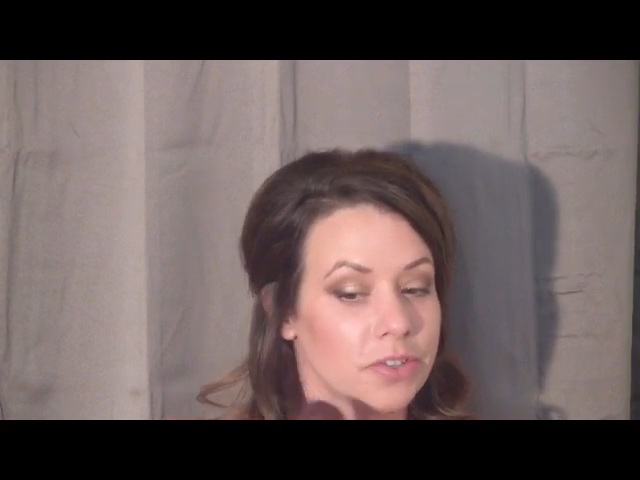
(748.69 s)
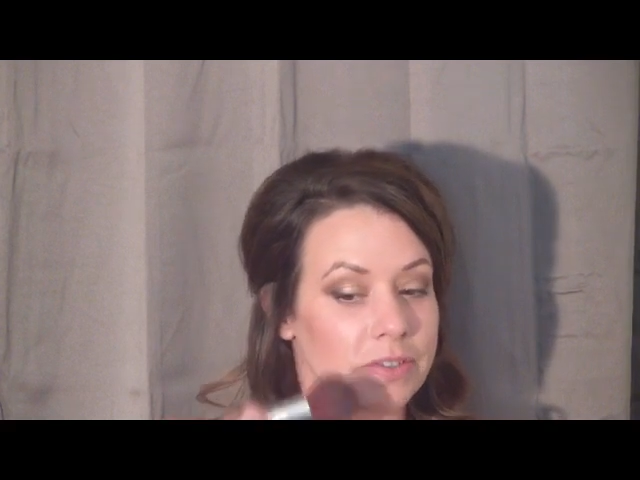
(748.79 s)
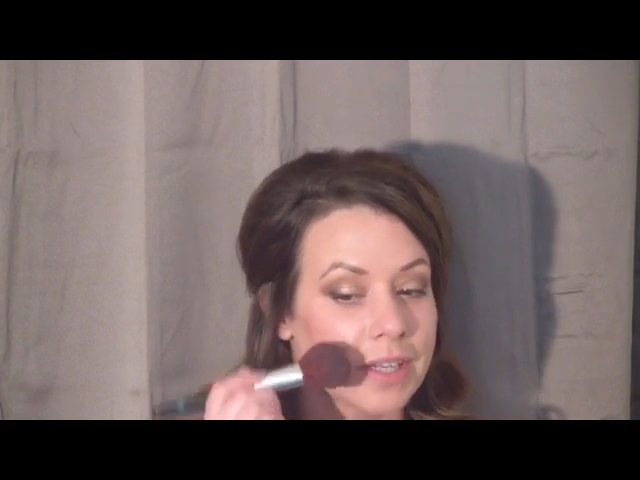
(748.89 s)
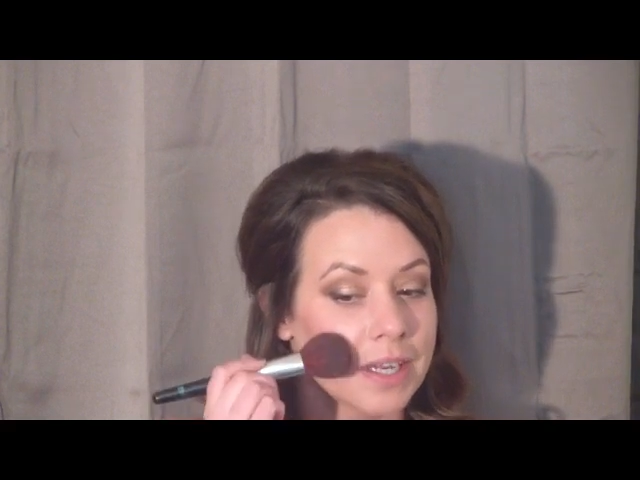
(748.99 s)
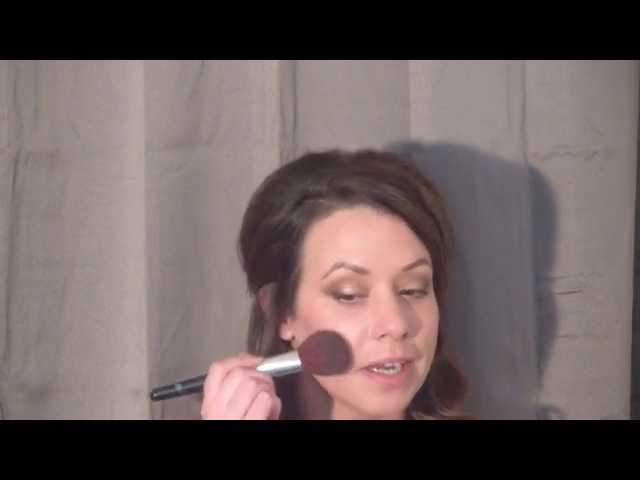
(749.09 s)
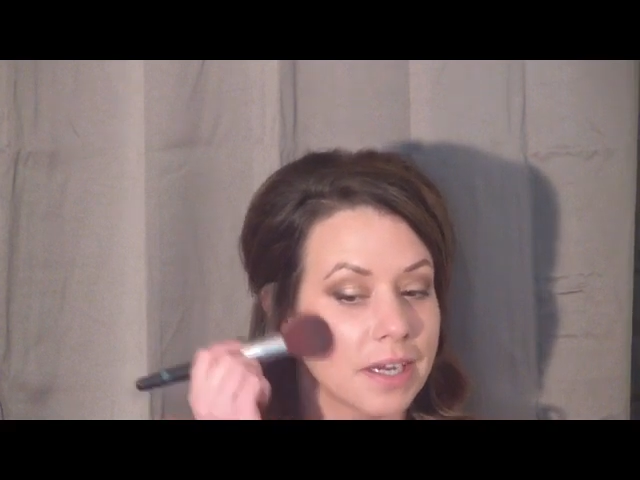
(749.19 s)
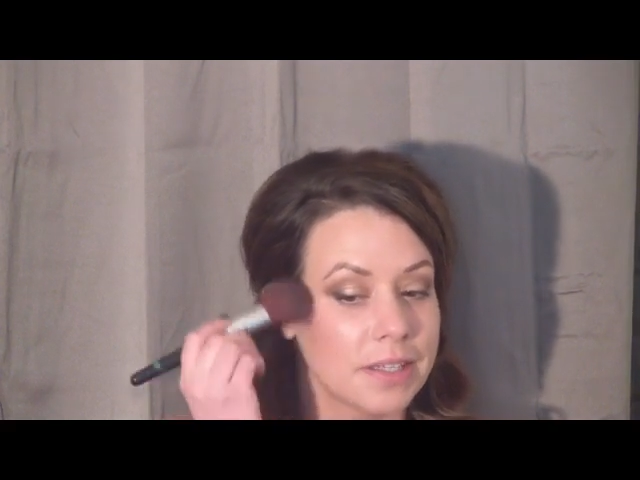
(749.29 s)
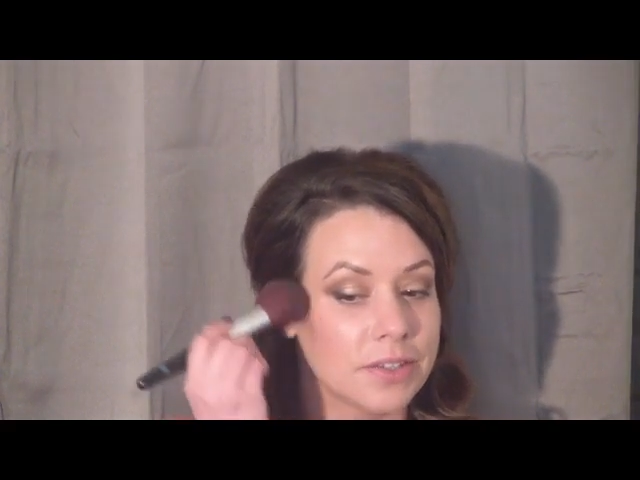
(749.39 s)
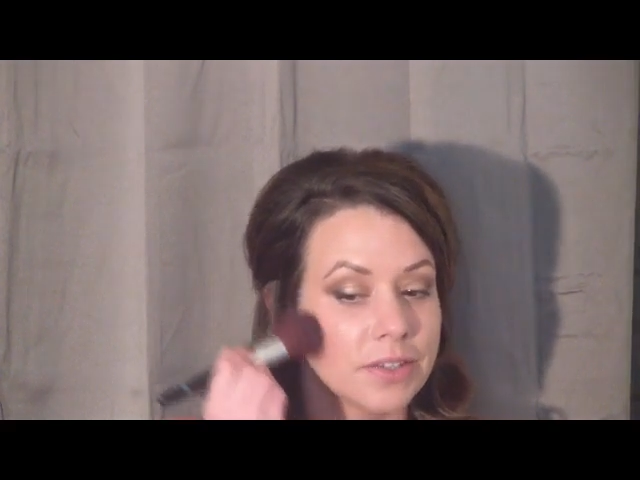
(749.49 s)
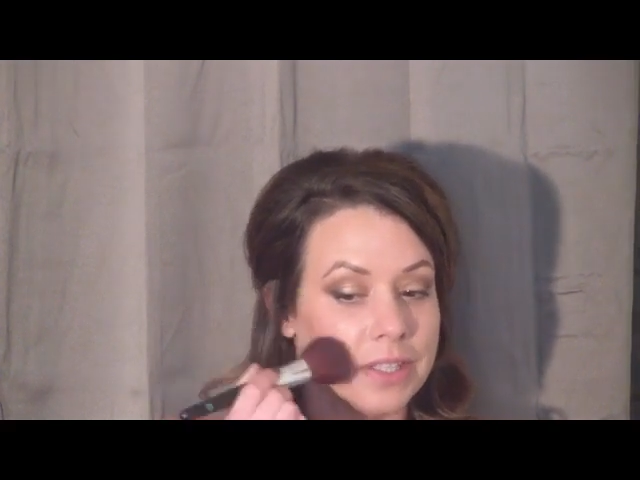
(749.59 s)
just kind of
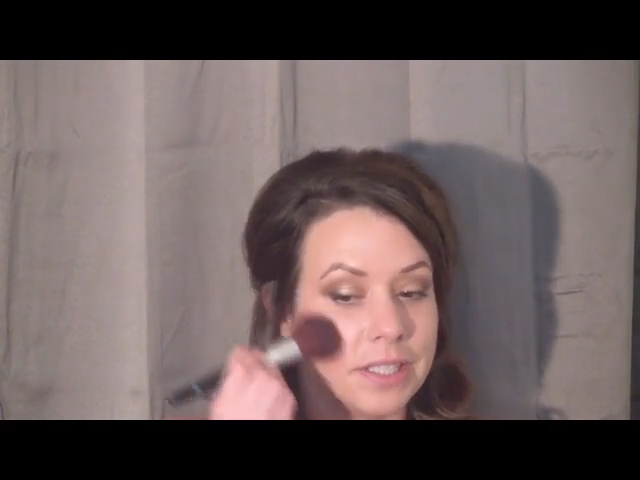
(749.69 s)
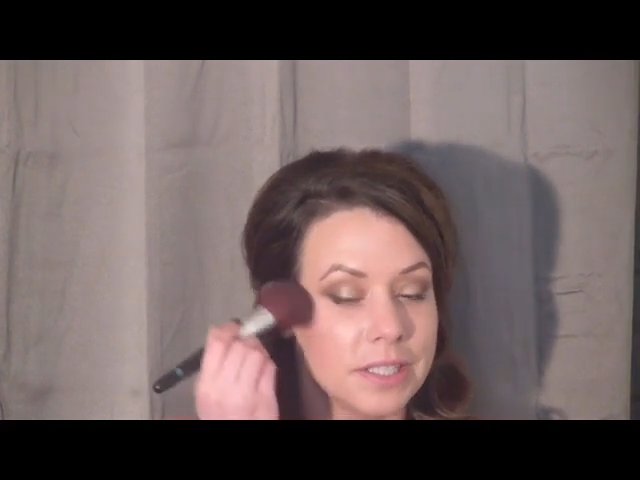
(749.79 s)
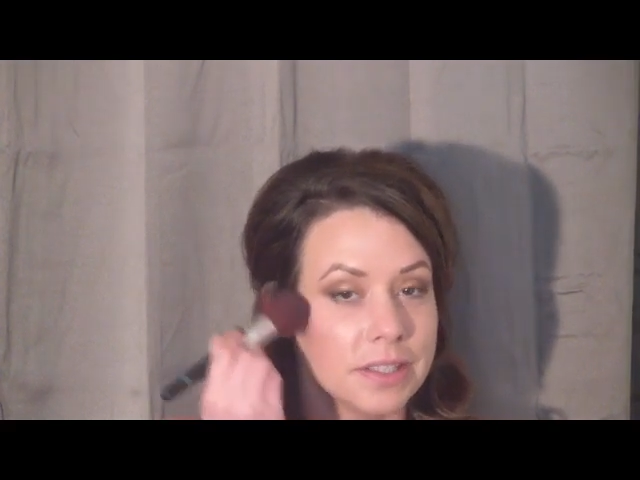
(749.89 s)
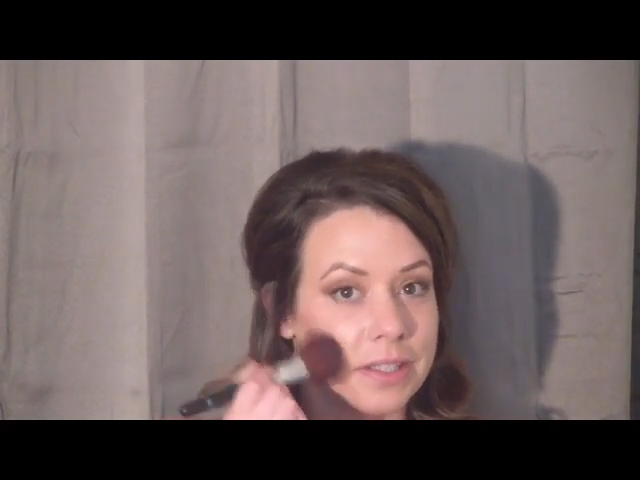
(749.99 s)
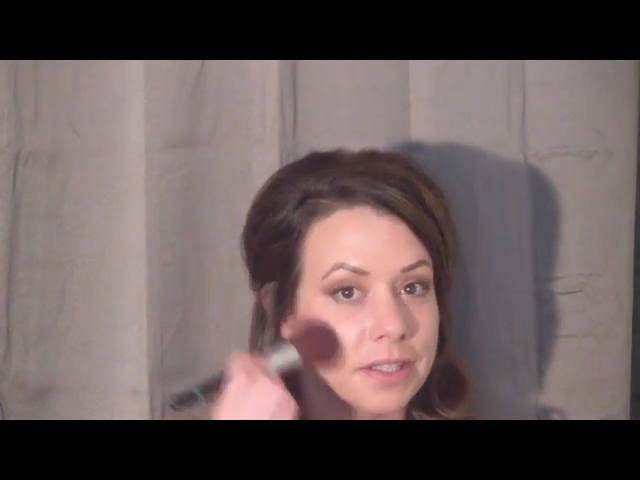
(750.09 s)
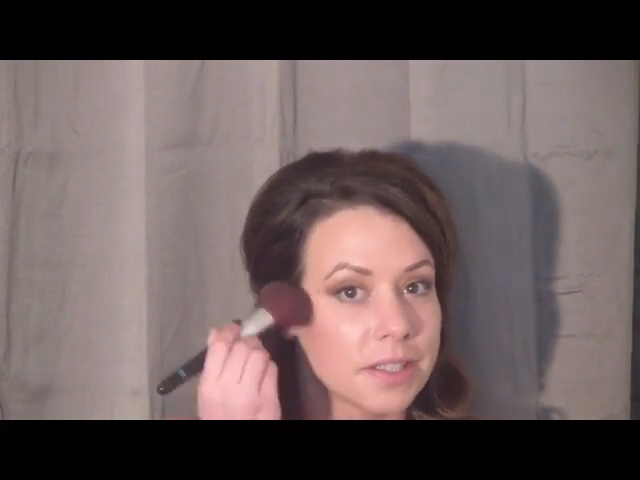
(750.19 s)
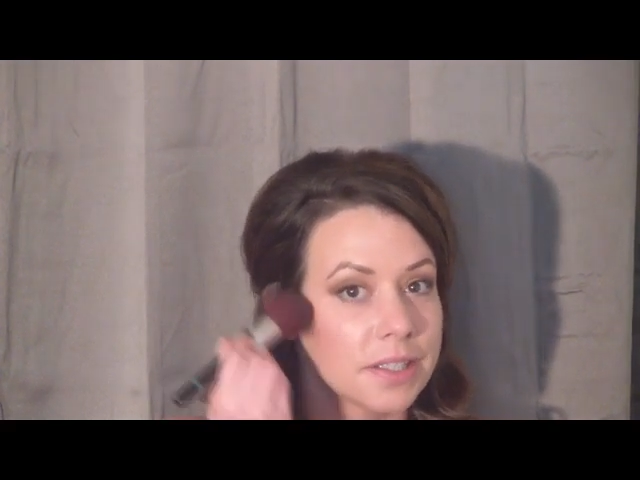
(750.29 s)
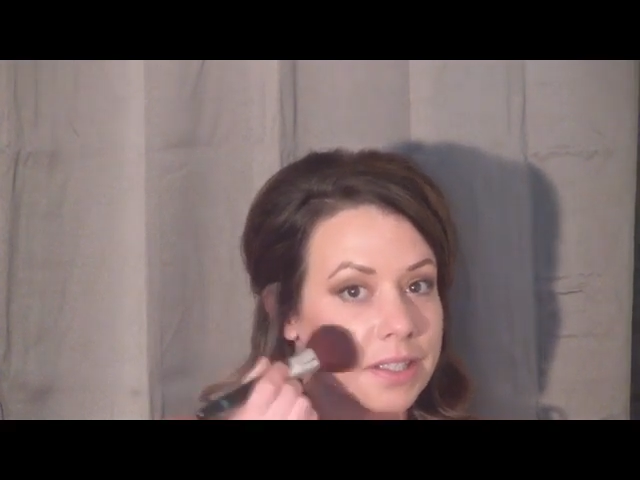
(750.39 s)
underneath